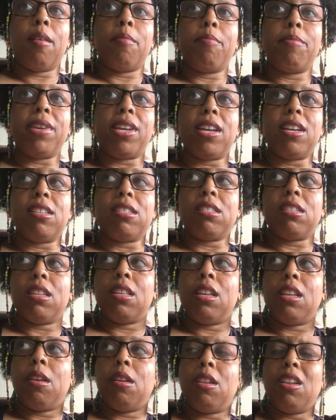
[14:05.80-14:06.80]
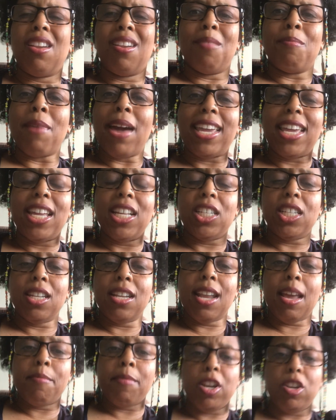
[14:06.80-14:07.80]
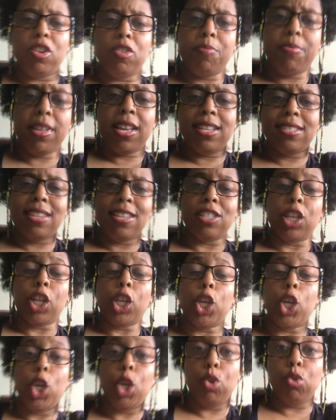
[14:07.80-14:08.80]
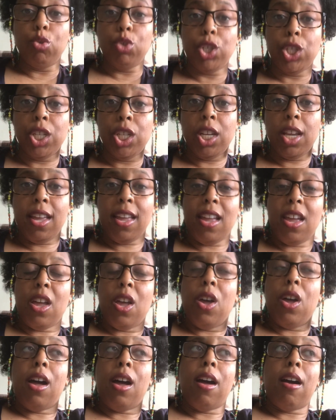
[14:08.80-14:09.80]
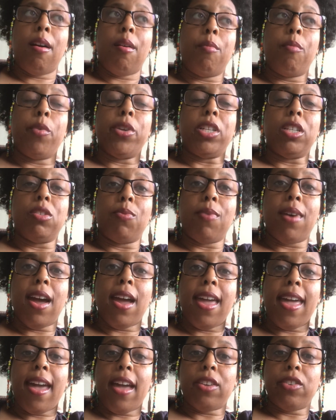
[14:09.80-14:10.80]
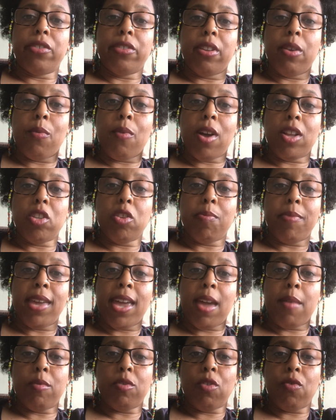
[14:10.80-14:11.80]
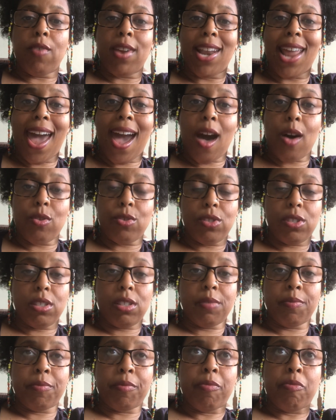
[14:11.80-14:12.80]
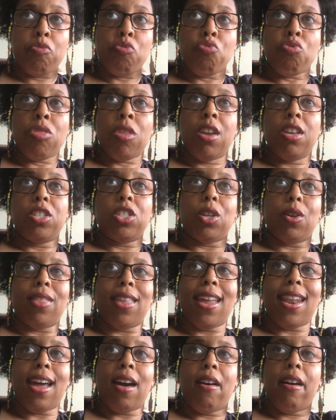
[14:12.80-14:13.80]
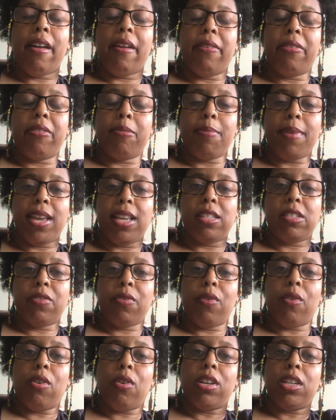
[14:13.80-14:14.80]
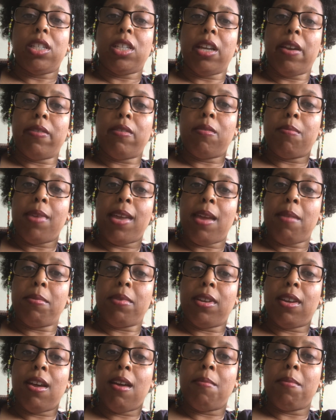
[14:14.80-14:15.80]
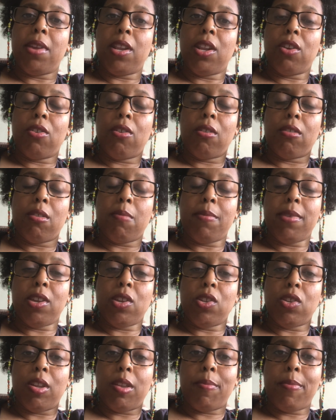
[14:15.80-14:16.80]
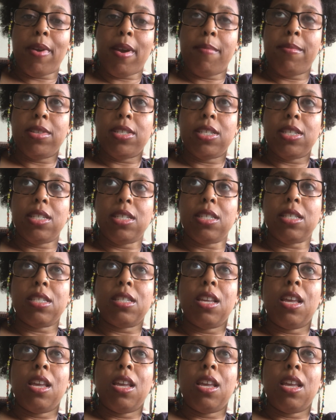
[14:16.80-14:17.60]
because my kitchen at my new place isn't huge, which is why I actually want to be able to rent a house so that I'll have space for a chef to be able to come in and cook the meals on the premises.